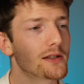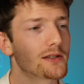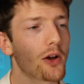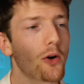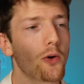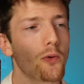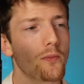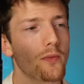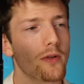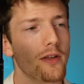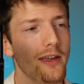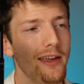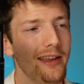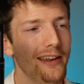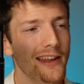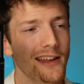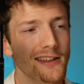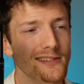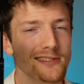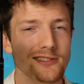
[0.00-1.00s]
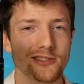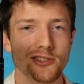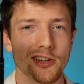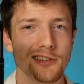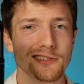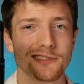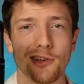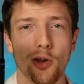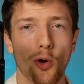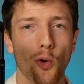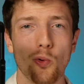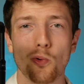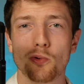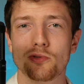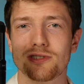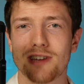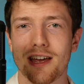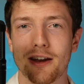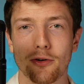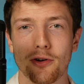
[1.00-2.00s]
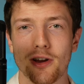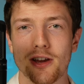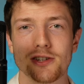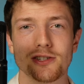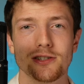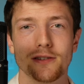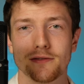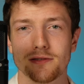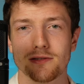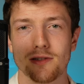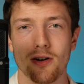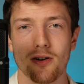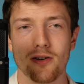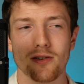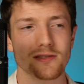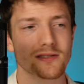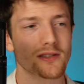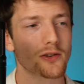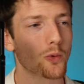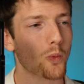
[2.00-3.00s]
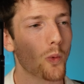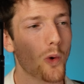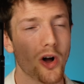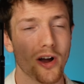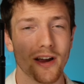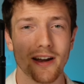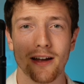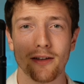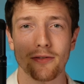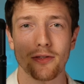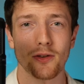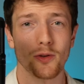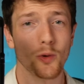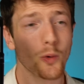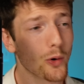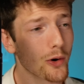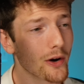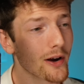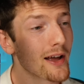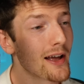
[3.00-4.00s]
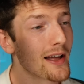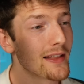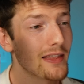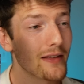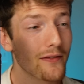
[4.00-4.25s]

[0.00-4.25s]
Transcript: So it isn't just an old generation of stars that are walking out the door.